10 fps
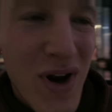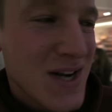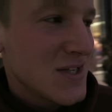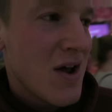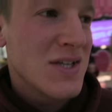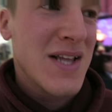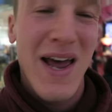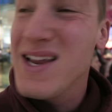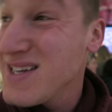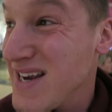friggin' size of
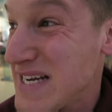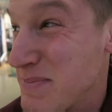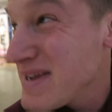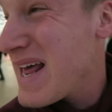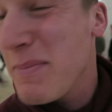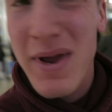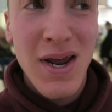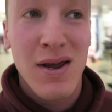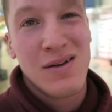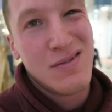that. Does it need to be that
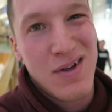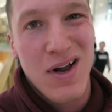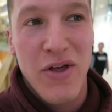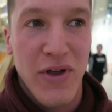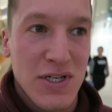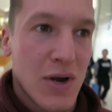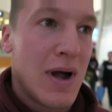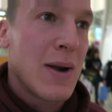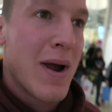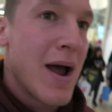big? I don't think so.
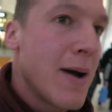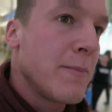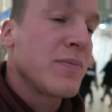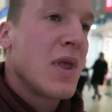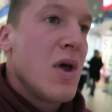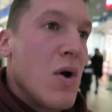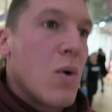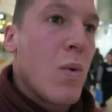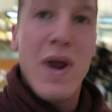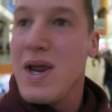Anyway,
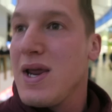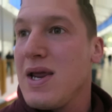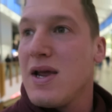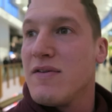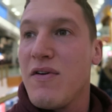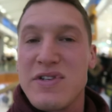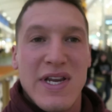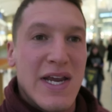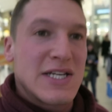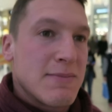we have
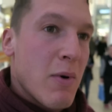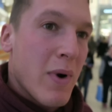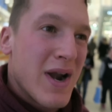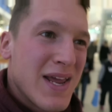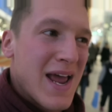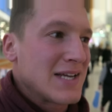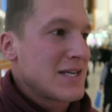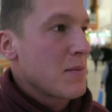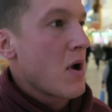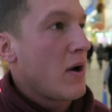obviously eaten, but we're gonna get
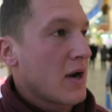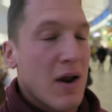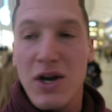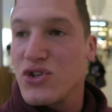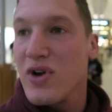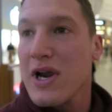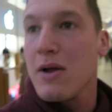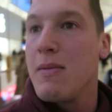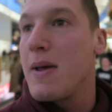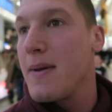some kind of like
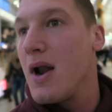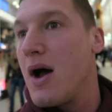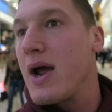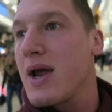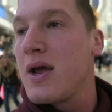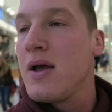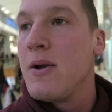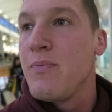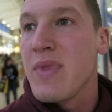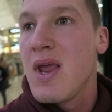drink, maybe like
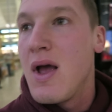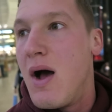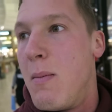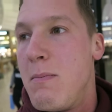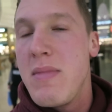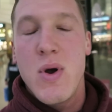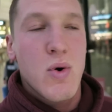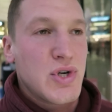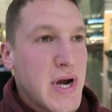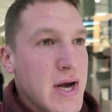a
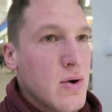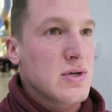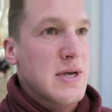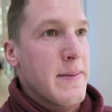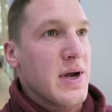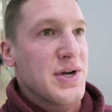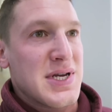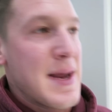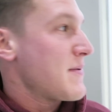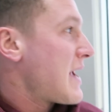milkshake or something,
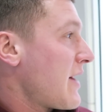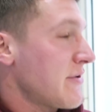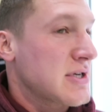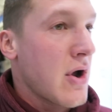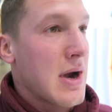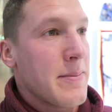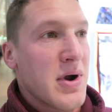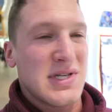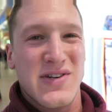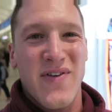just to keep the calories going, and
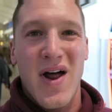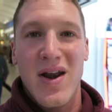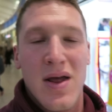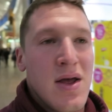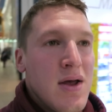because it's fun